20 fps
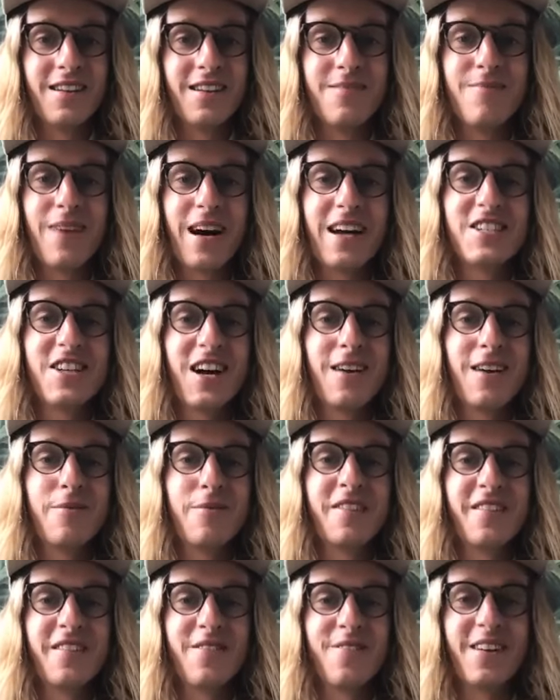My job is
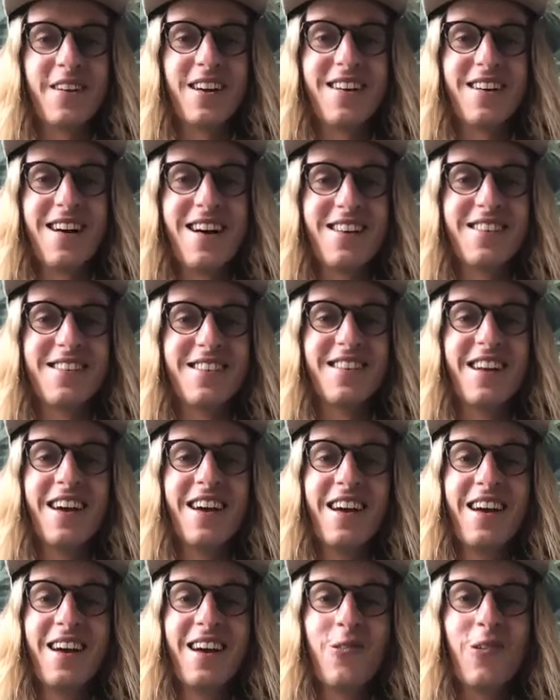to figure out
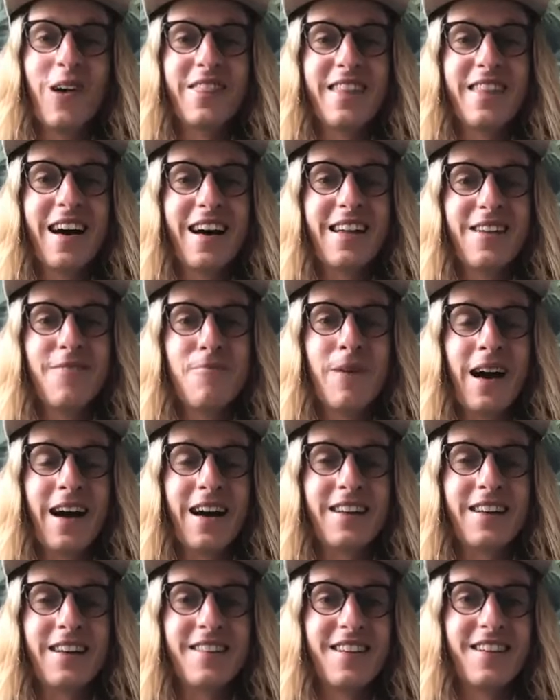what that
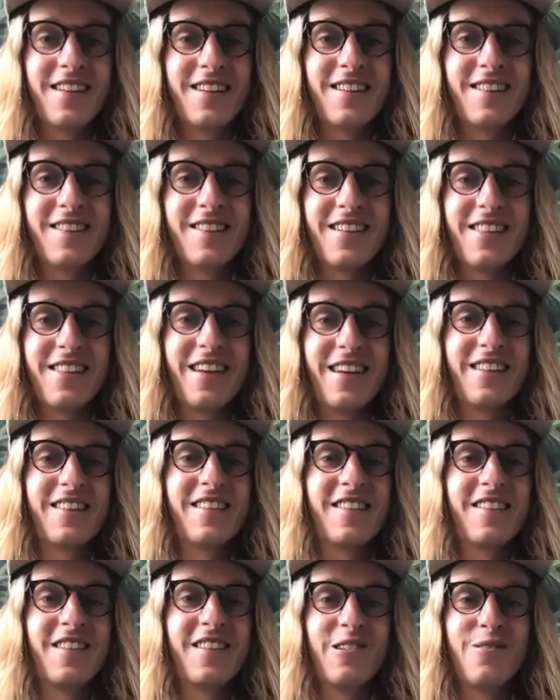impact is and then
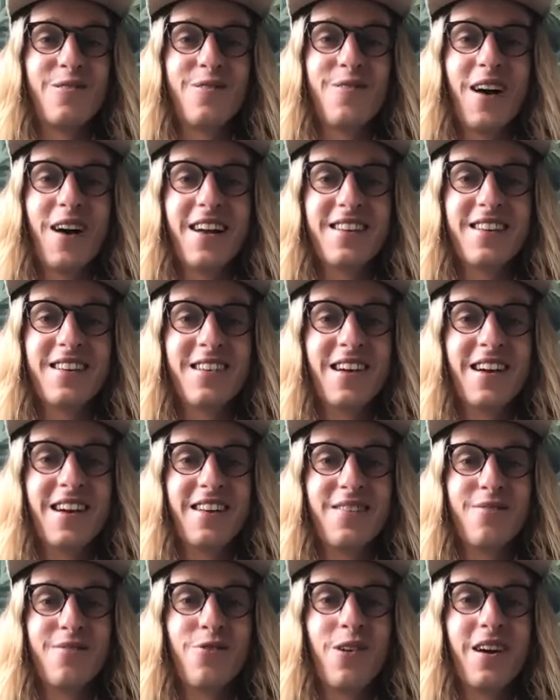to find
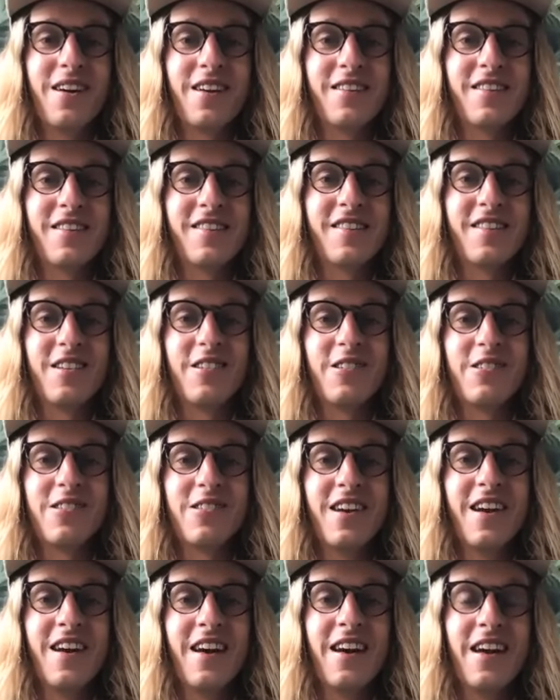creative ways to
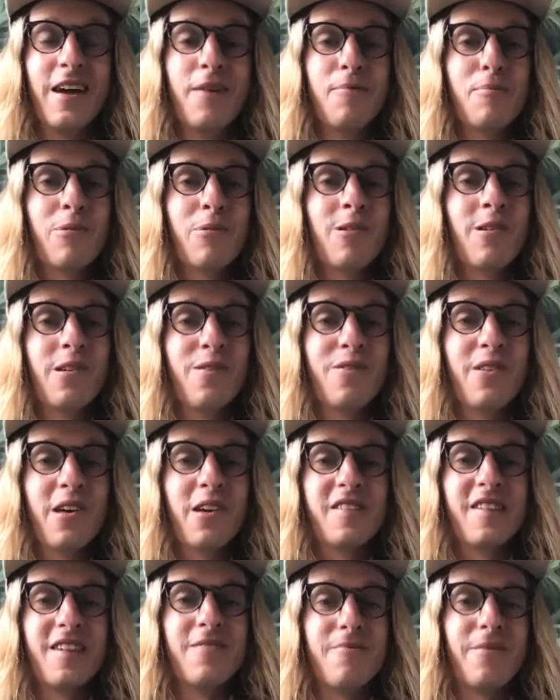improve
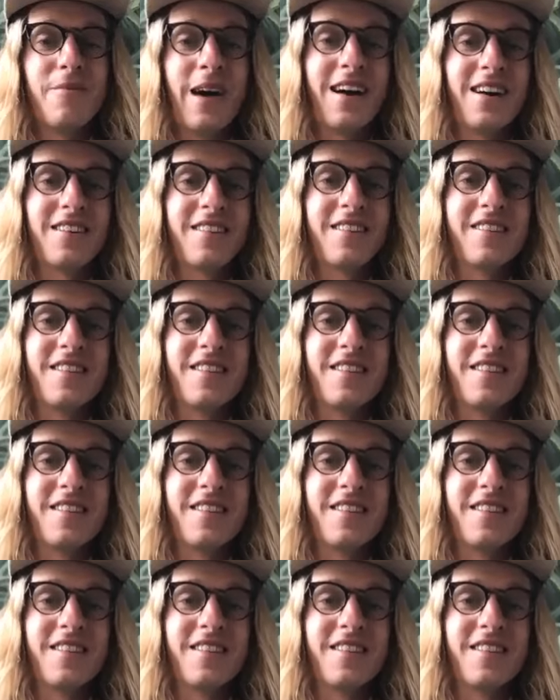those impacts.